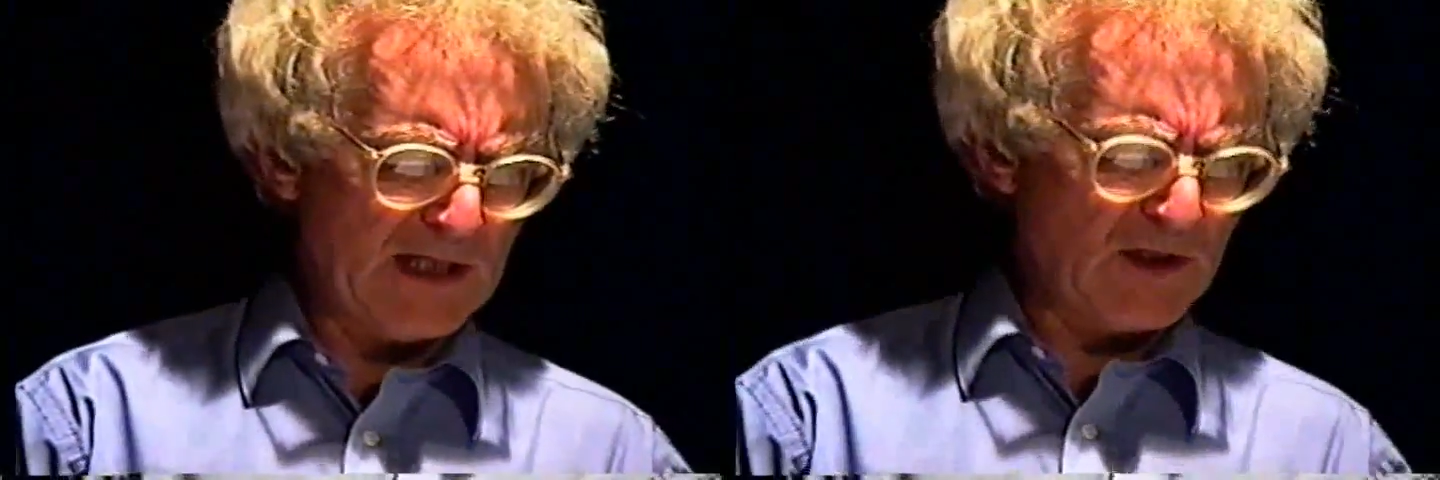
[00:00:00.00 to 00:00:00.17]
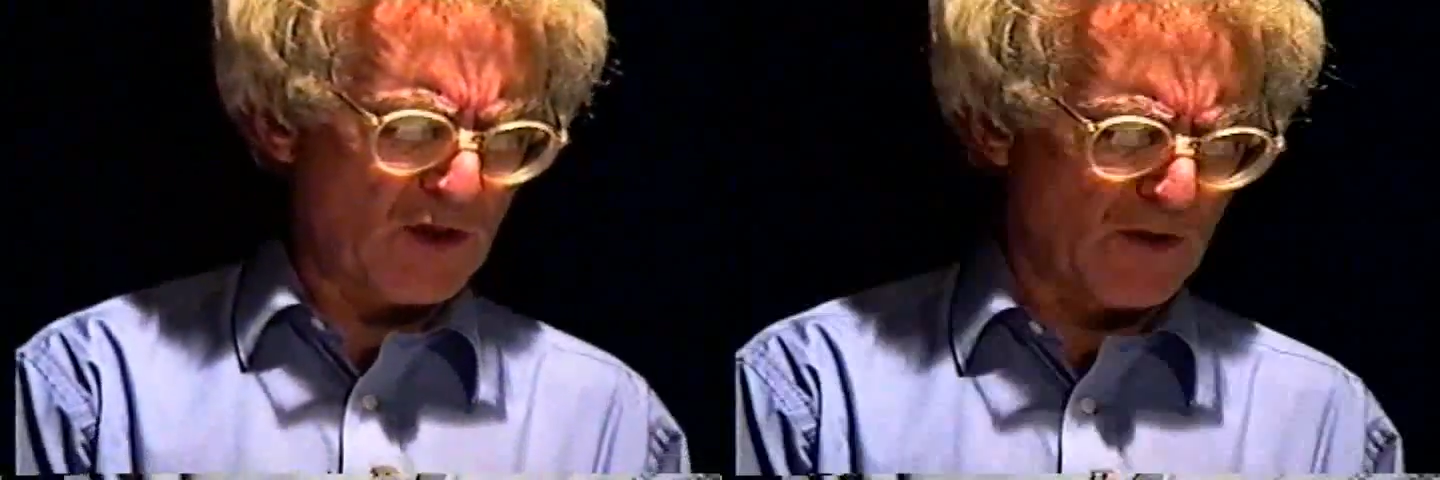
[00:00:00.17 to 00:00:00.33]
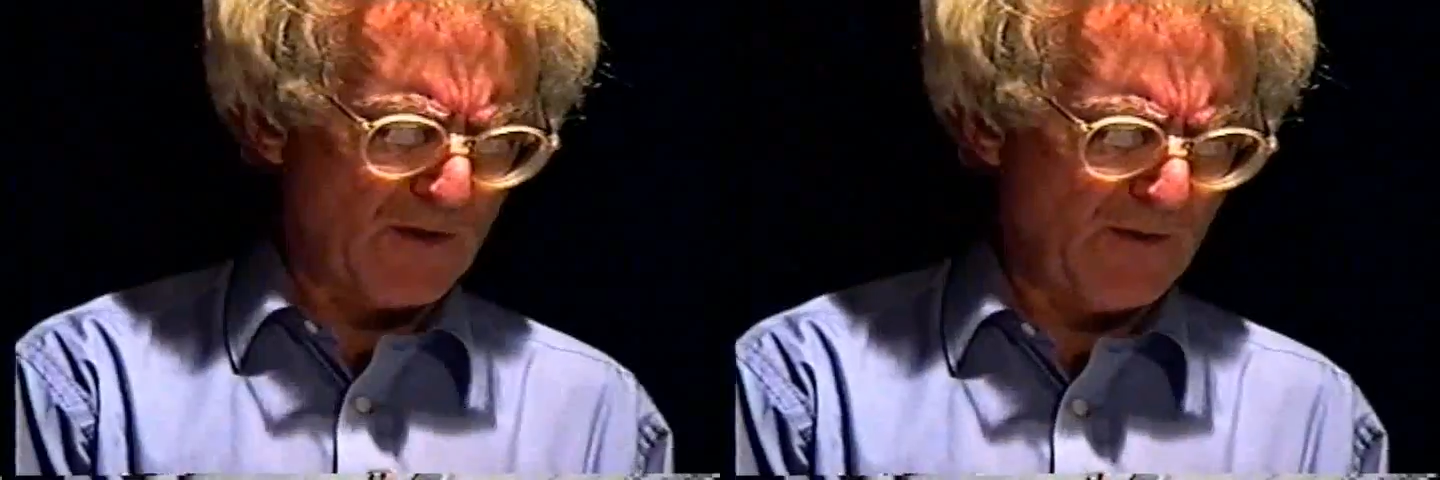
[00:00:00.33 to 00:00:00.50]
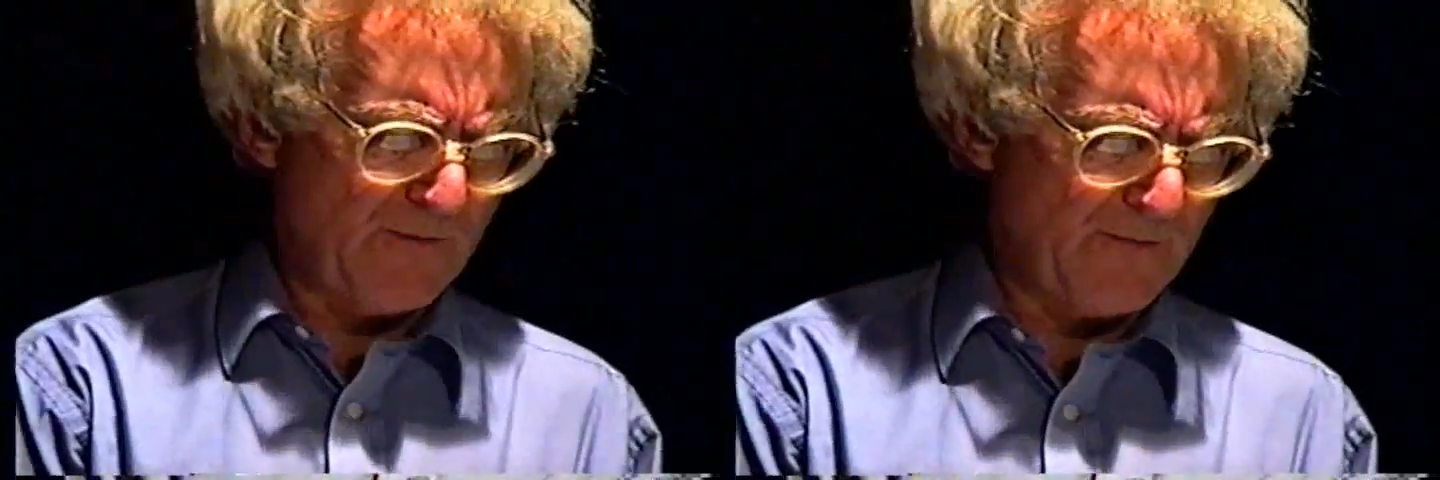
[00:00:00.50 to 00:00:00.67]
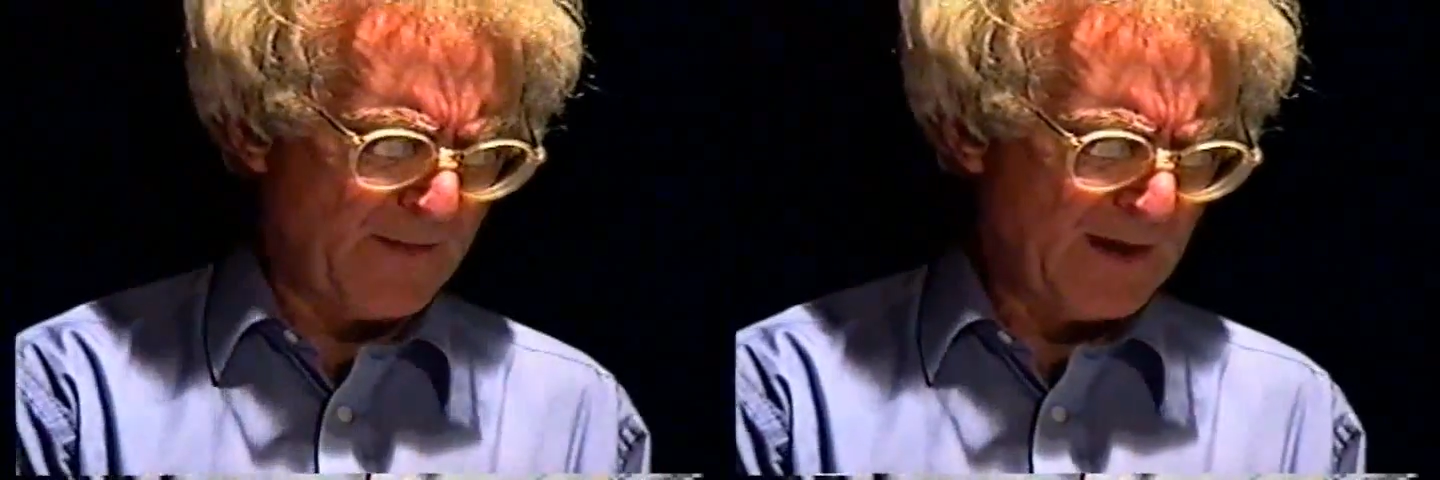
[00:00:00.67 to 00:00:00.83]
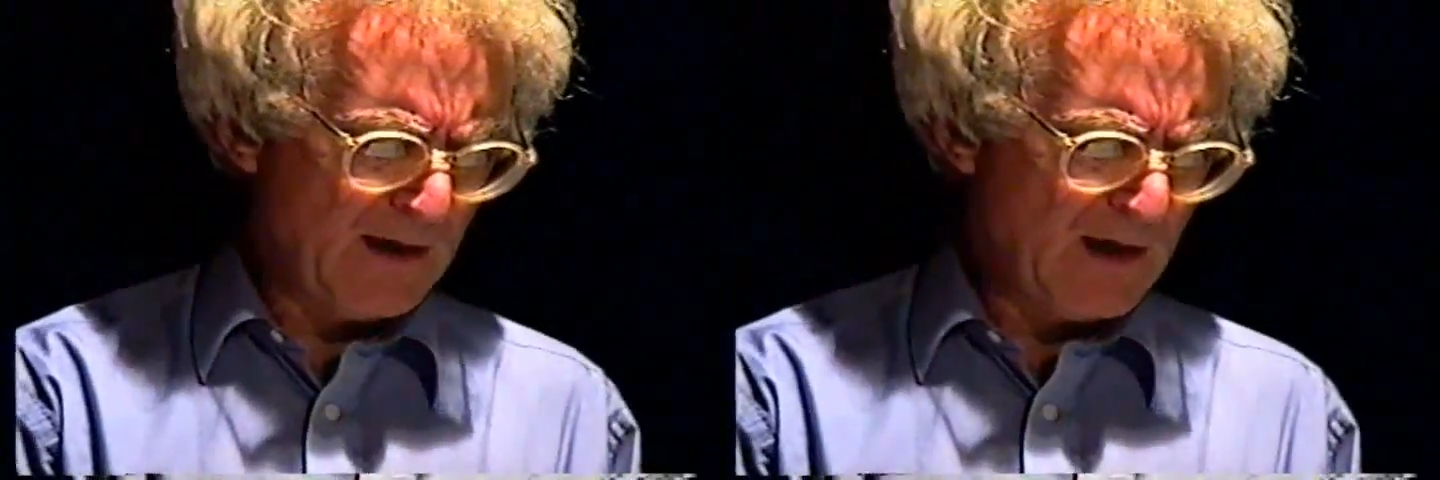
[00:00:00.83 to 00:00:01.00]
This
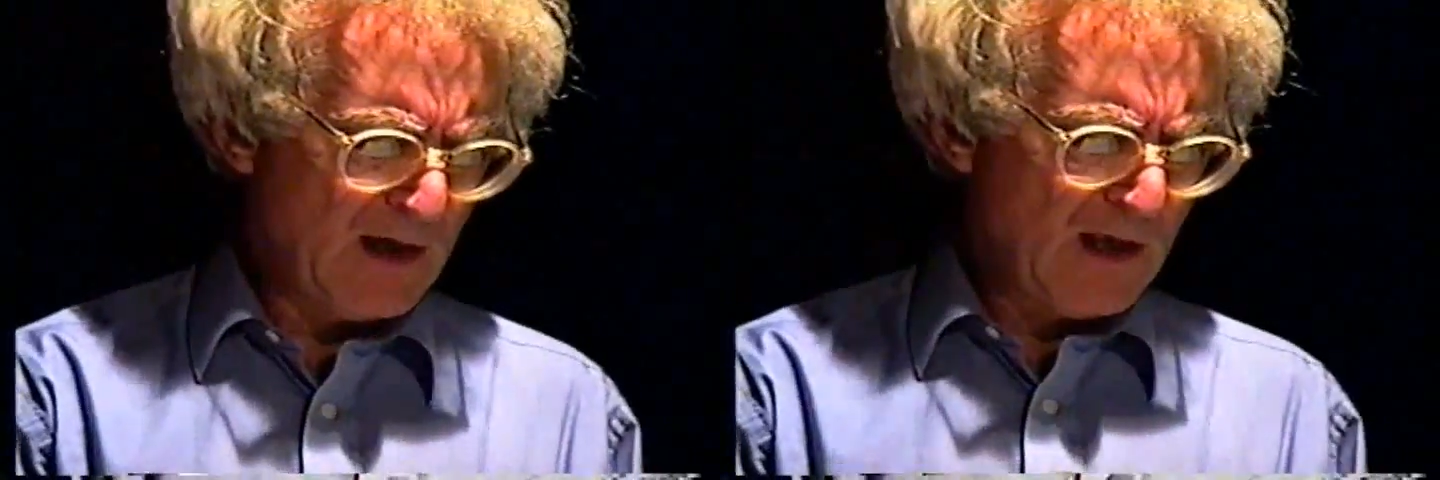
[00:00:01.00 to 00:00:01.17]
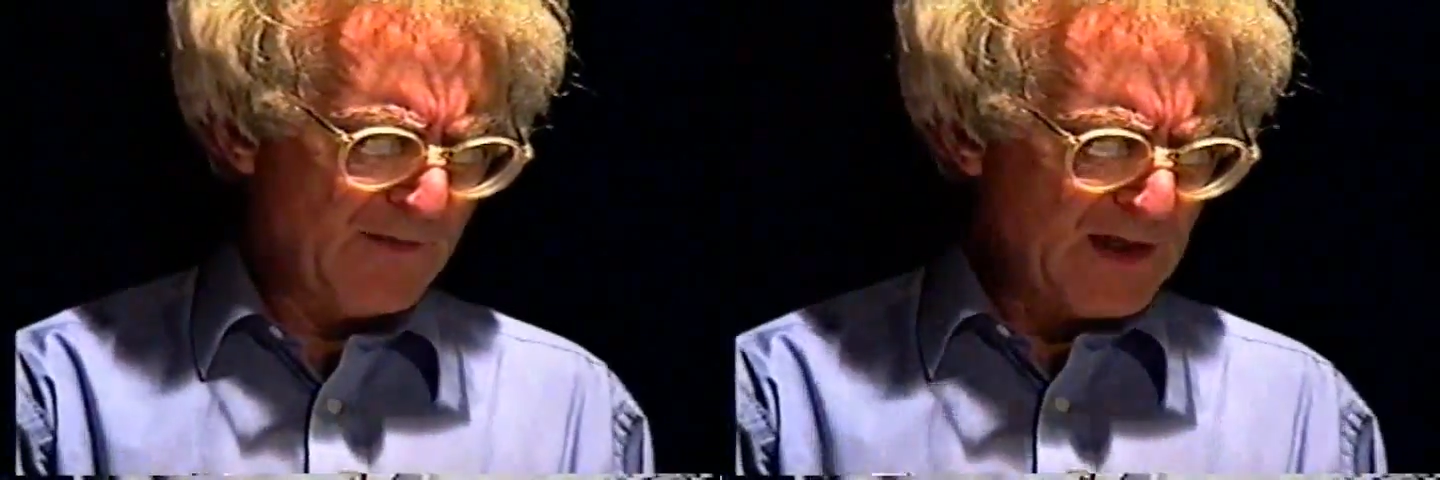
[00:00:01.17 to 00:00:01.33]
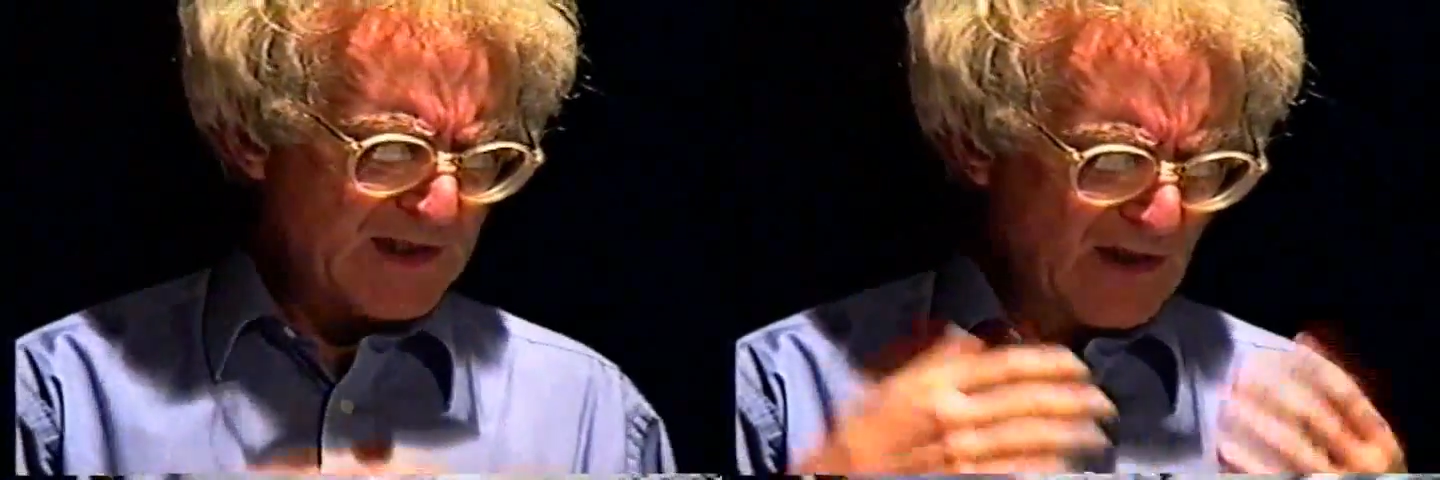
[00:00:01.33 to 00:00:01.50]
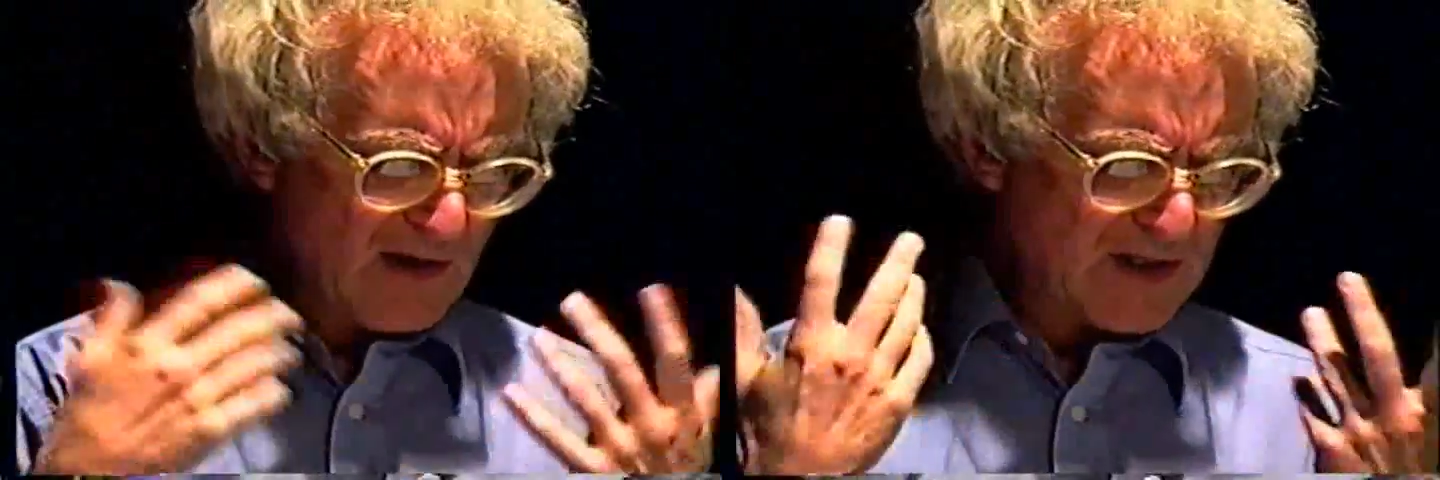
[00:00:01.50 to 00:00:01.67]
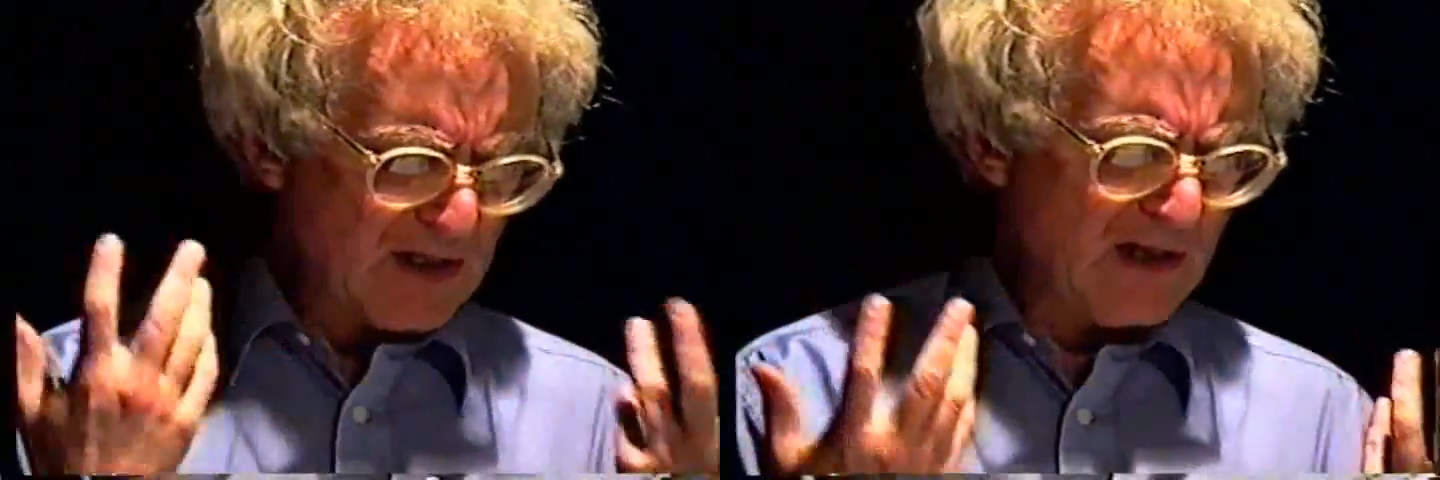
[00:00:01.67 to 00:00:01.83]
idea of stepping